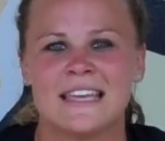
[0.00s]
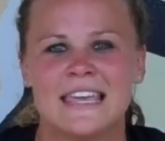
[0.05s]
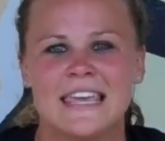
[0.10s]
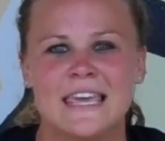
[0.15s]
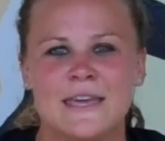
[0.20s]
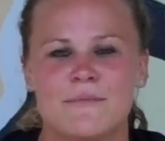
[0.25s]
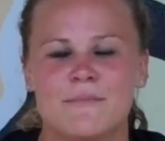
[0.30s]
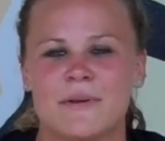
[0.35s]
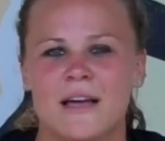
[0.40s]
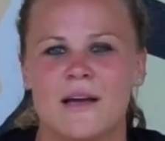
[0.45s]

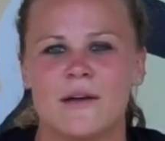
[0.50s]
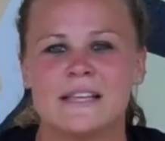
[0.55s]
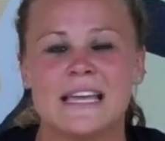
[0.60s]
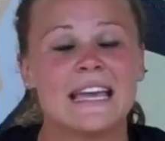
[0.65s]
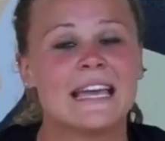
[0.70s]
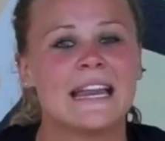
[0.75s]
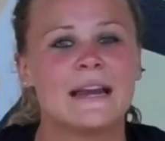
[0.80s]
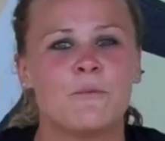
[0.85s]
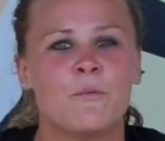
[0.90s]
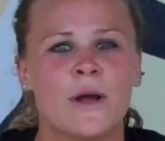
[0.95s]
keep
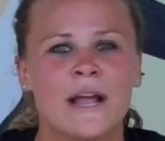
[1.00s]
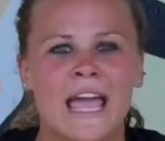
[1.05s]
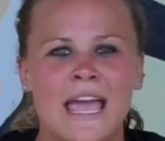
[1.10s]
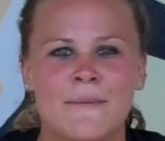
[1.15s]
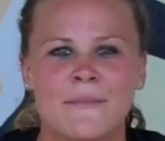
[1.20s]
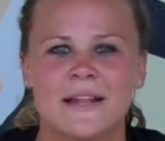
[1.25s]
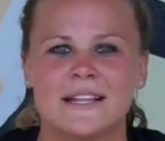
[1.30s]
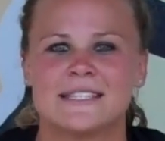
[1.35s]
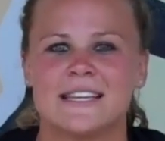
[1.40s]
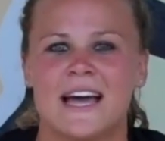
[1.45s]
taking one
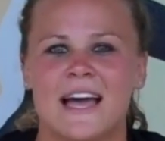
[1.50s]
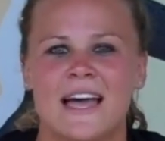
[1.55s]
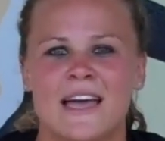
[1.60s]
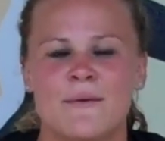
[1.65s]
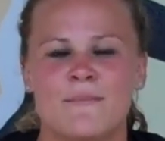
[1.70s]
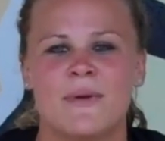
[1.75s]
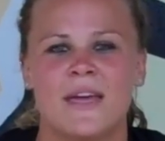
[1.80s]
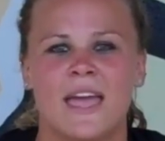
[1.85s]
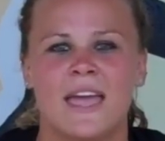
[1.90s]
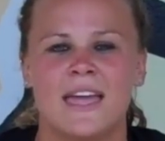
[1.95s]
game at a
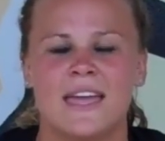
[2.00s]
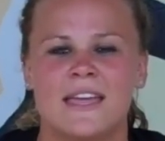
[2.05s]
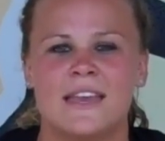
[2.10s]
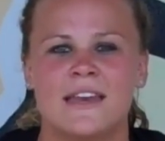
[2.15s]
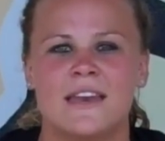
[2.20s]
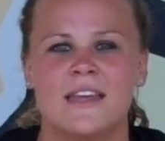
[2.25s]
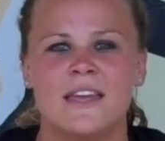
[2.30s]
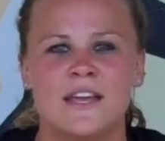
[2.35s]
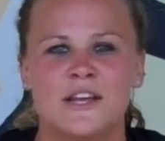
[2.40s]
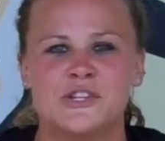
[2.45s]
time
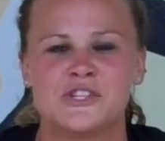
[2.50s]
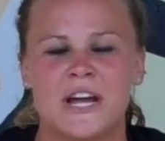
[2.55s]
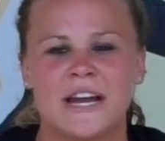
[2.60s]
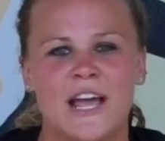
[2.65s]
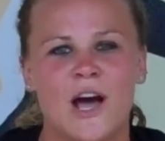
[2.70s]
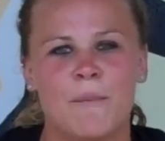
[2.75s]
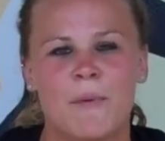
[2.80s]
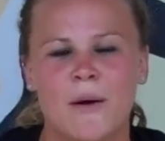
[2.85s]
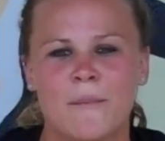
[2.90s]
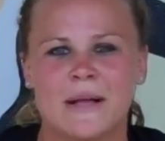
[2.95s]
and trying
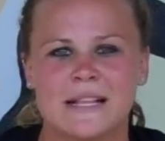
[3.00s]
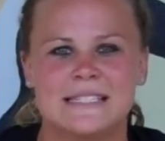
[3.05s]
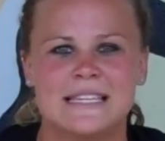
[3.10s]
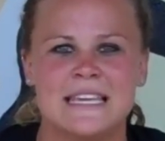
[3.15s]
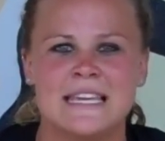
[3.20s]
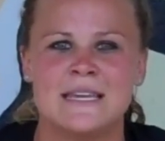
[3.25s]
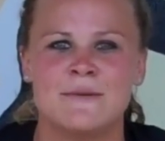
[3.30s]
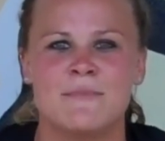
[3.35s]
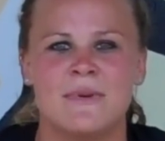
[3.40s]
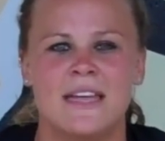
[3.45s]
to help out my
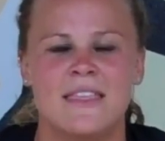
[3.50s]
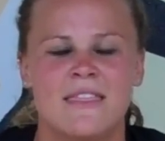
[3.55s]
team.